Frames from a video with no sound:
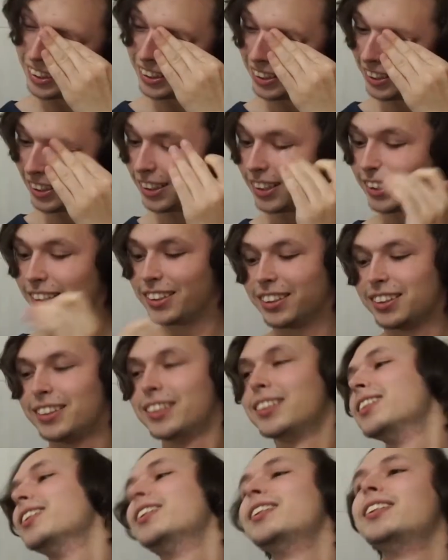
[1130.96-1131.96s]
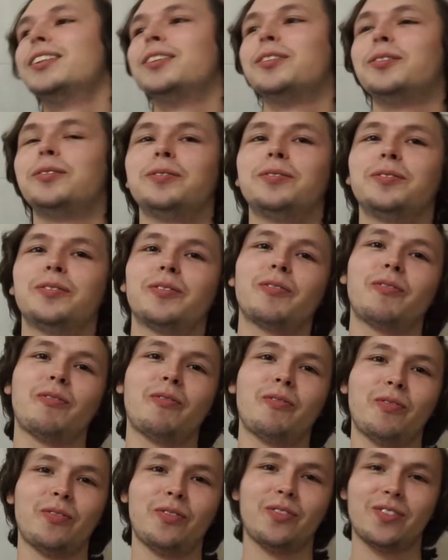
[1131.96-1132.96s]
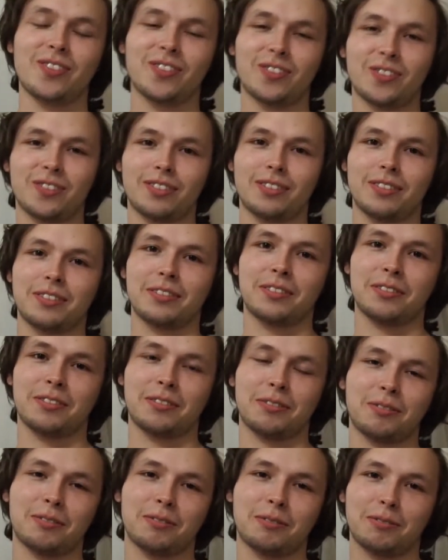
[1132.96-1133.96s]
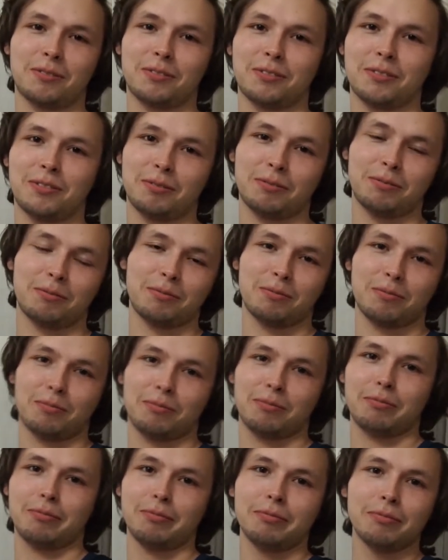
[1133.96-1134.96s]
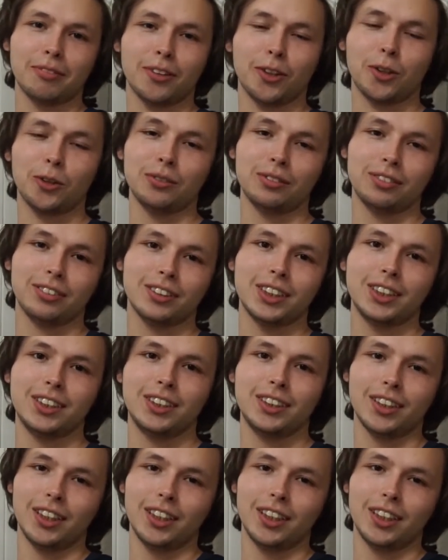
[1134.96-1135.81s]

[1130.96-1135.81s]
But we will show you what he looks like after I've attacked his hair with scissors.